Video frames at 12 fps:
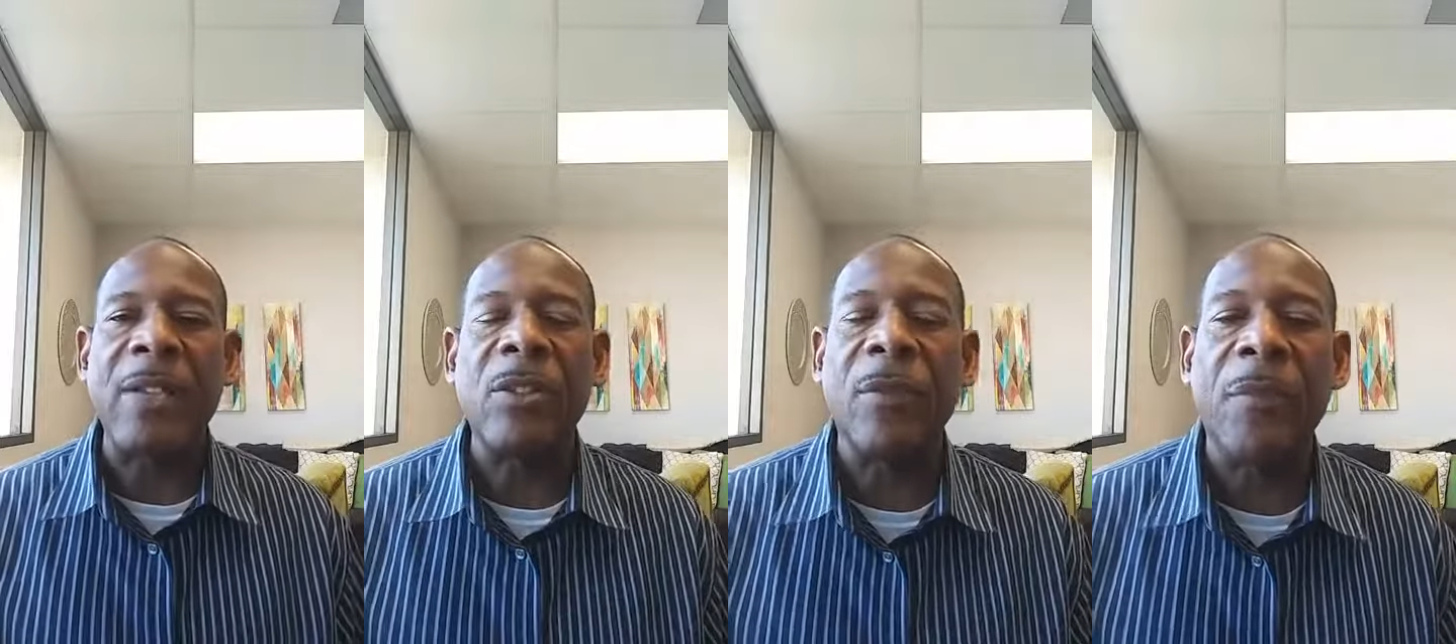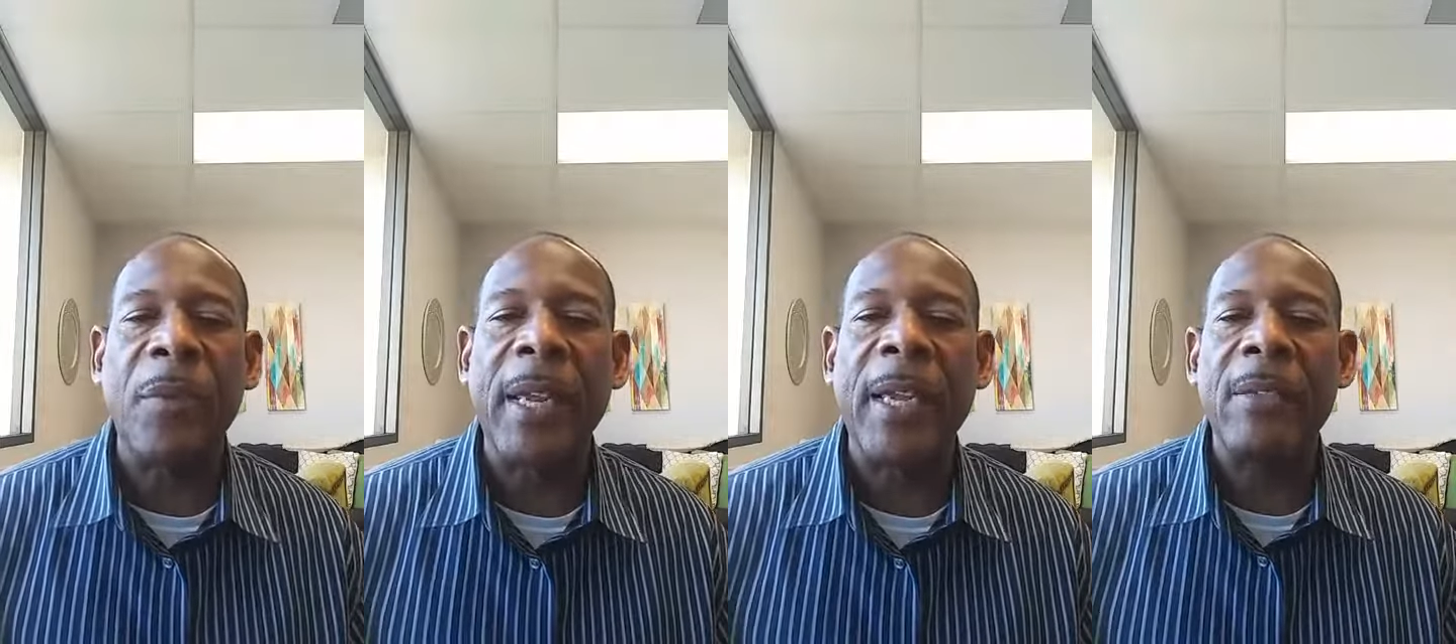your
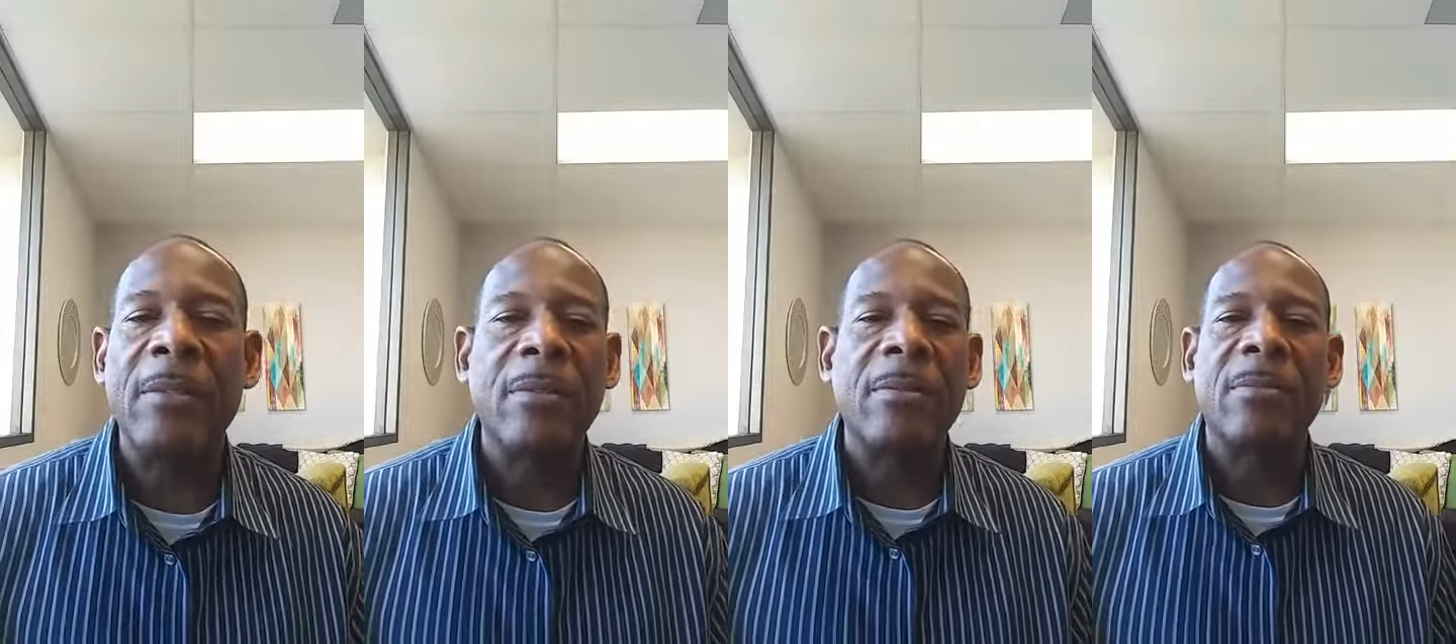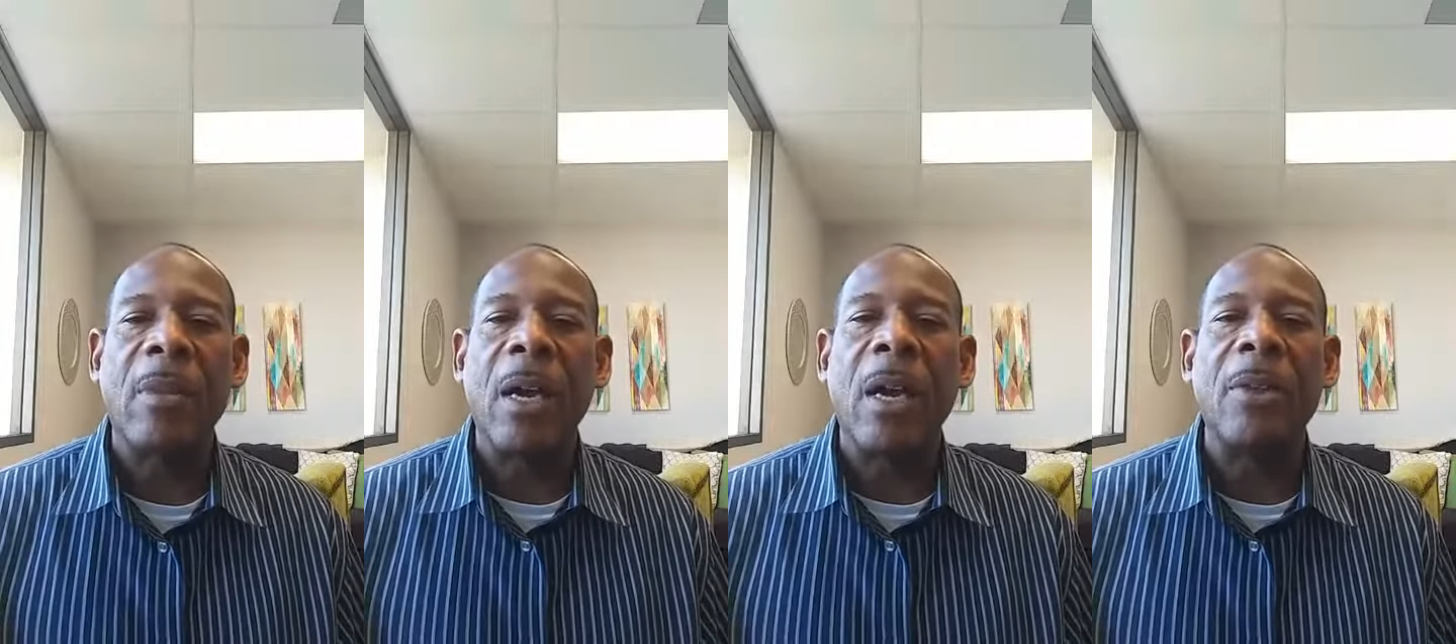friends,
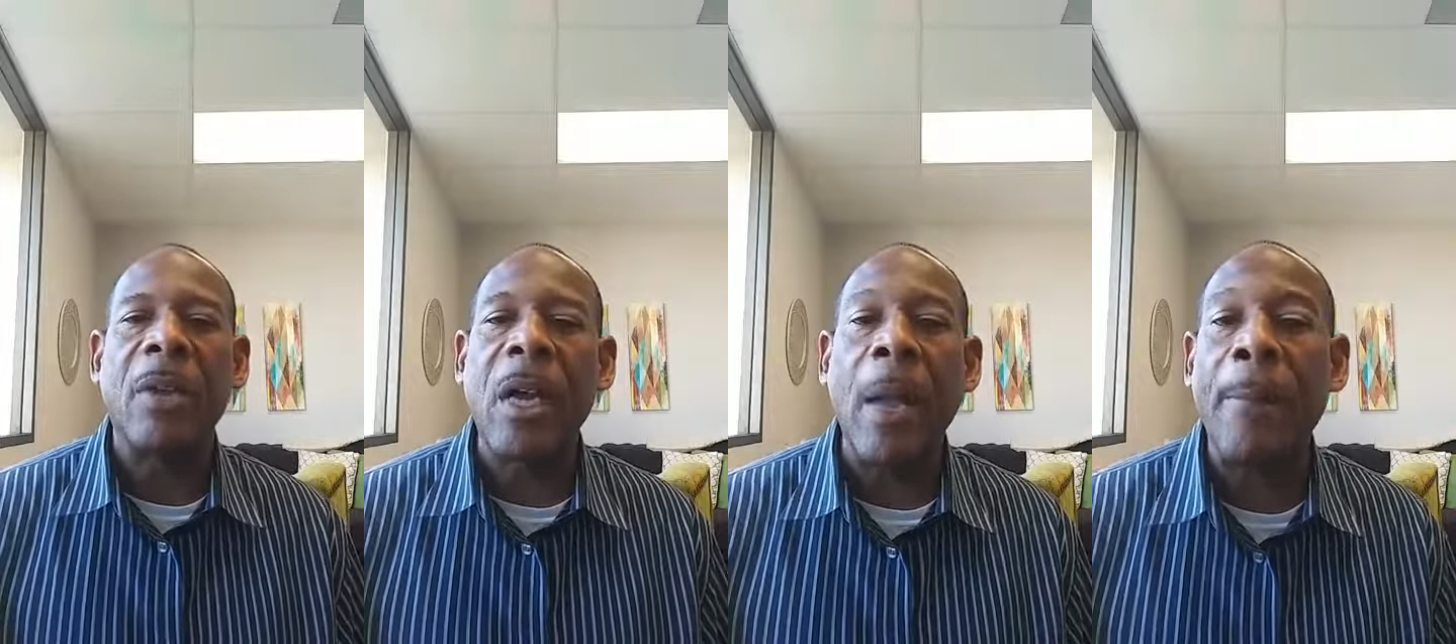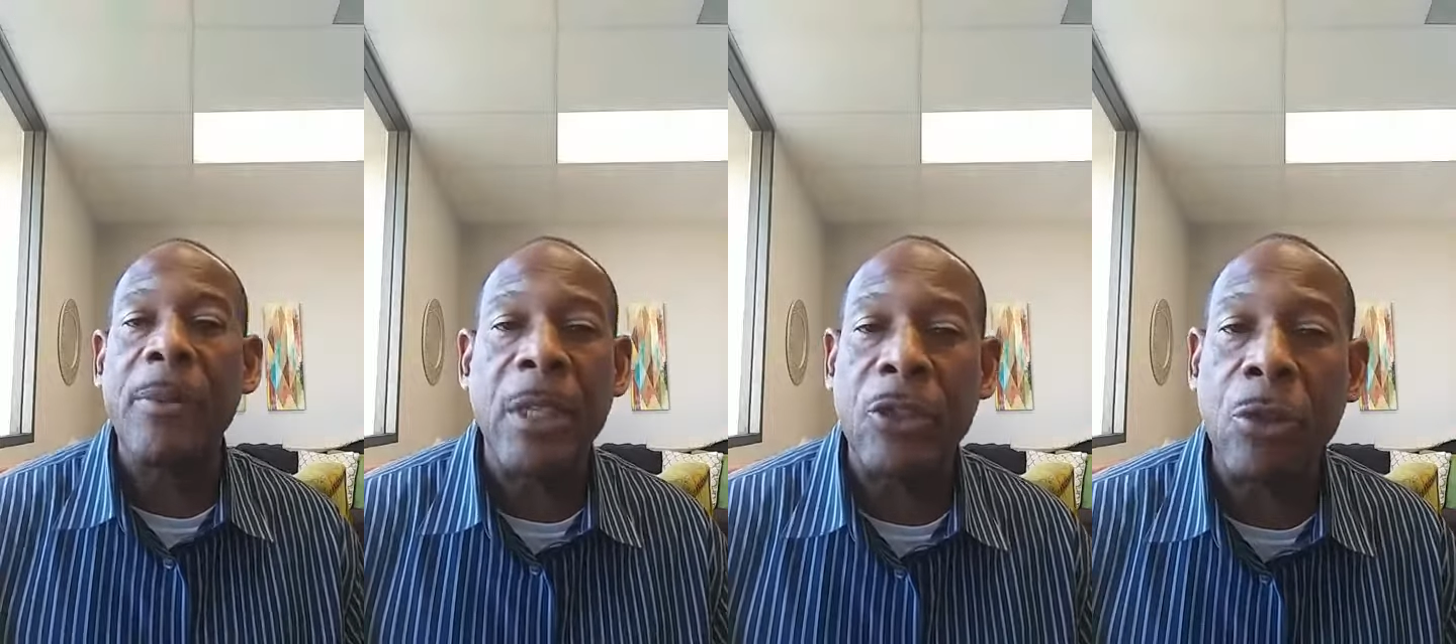other
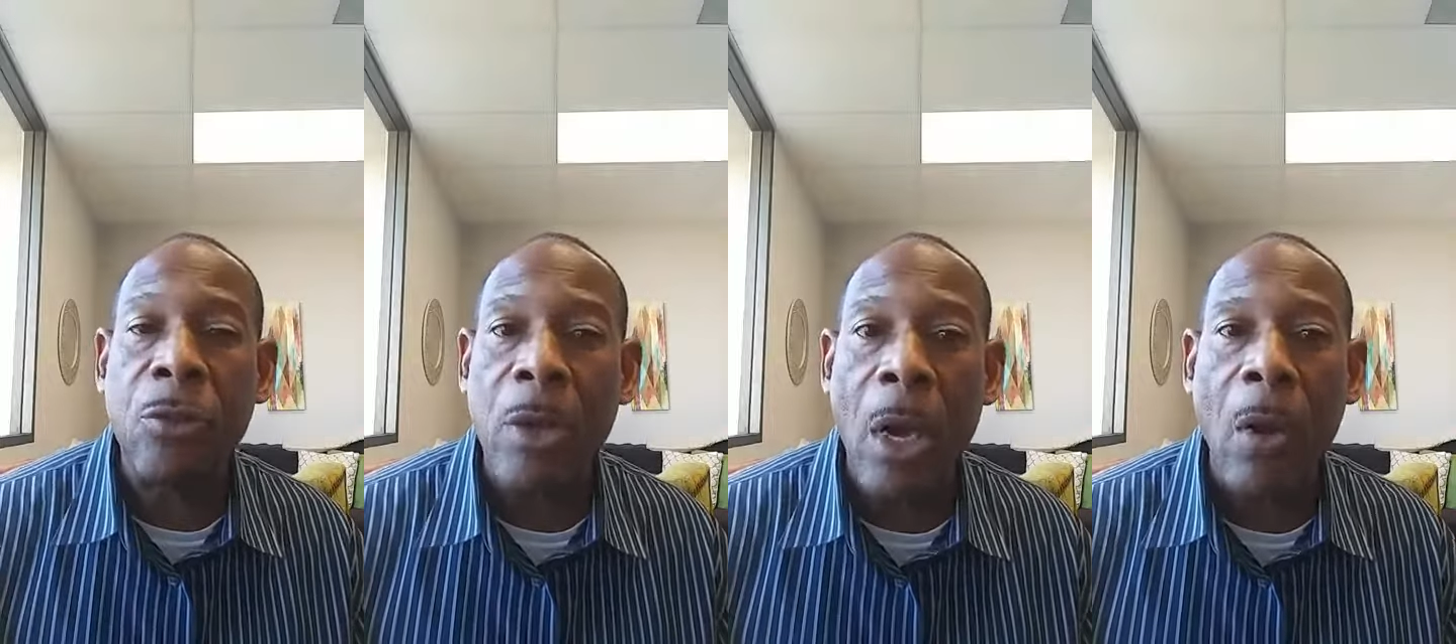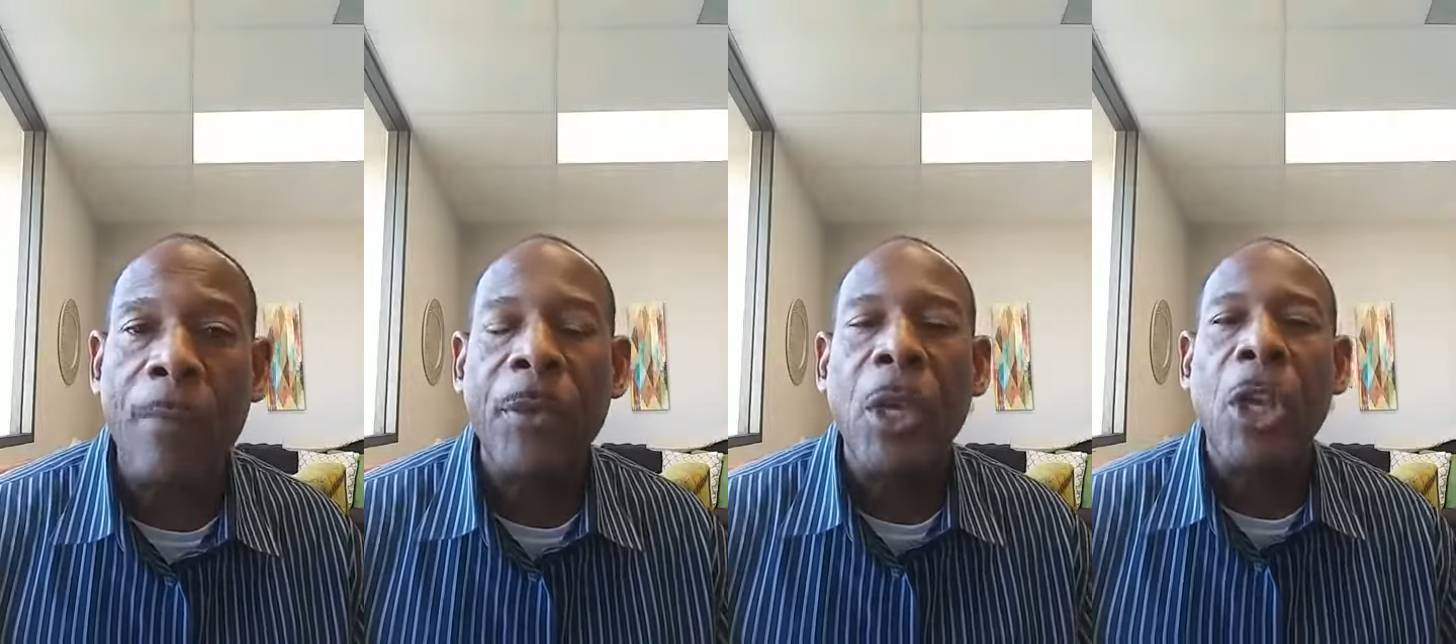couples that you know.